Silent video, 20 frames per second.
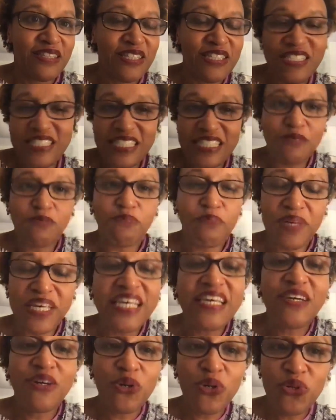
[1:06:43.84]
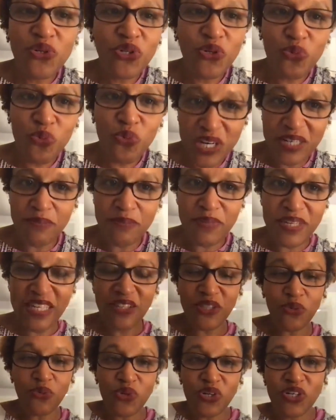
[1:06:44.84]
just being who you want to be
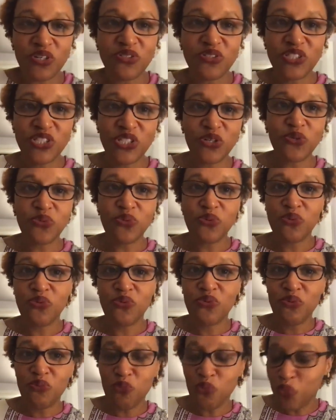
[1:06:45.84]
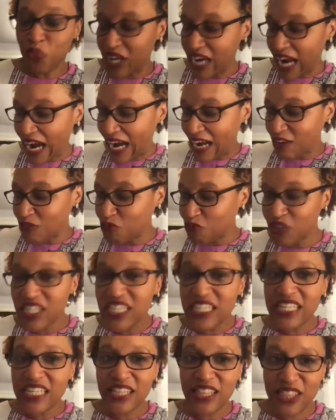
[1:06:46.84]
in the world. So what I
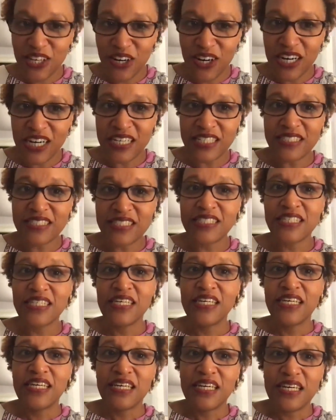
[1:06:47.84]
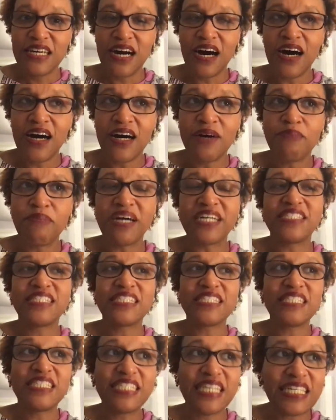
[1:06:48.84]
really thought my
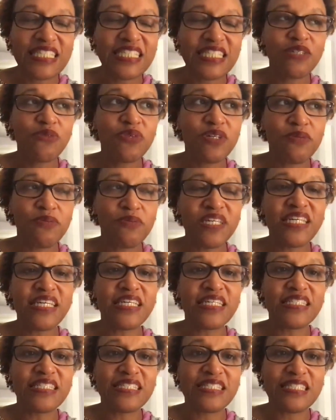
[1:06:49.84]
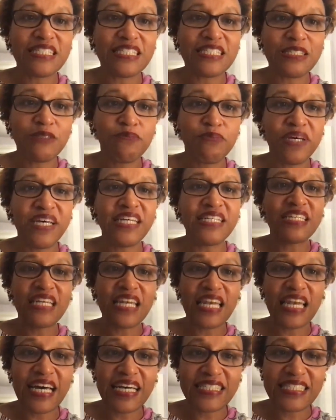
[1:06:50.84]
suggestion would be is to spend
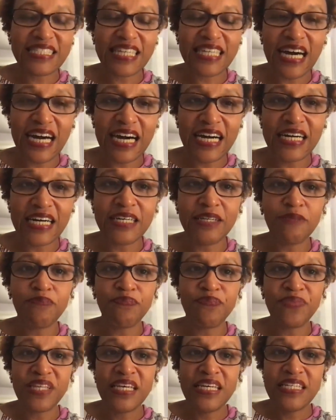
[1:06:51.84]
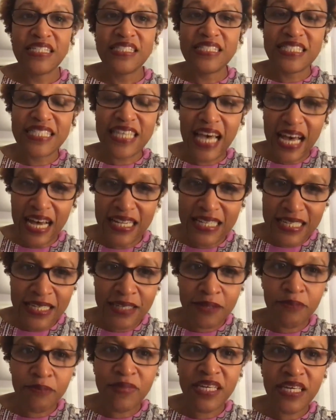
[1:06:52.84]
less time
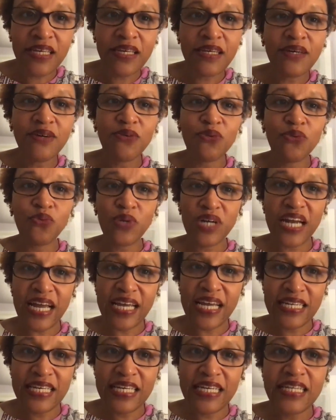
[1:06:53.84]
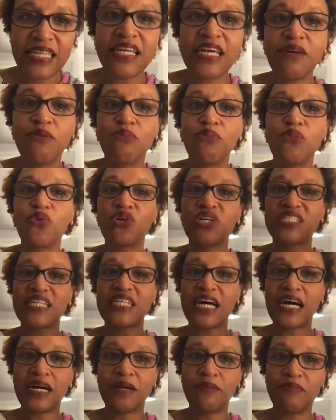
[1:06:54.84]
telling me what I need and more
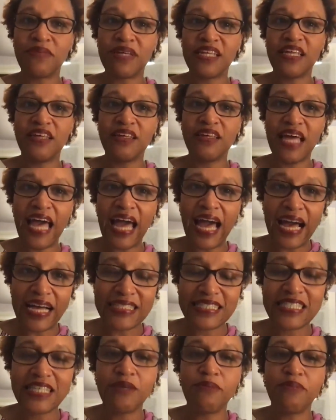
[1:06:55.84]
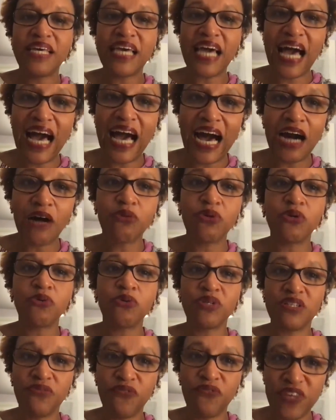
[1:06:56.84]
time asking me how it
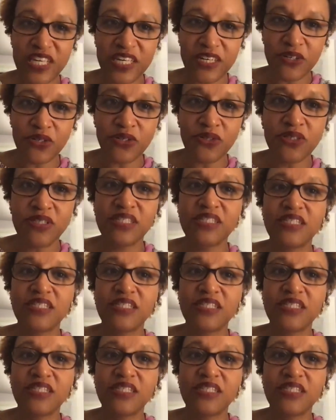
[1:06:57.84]
would feel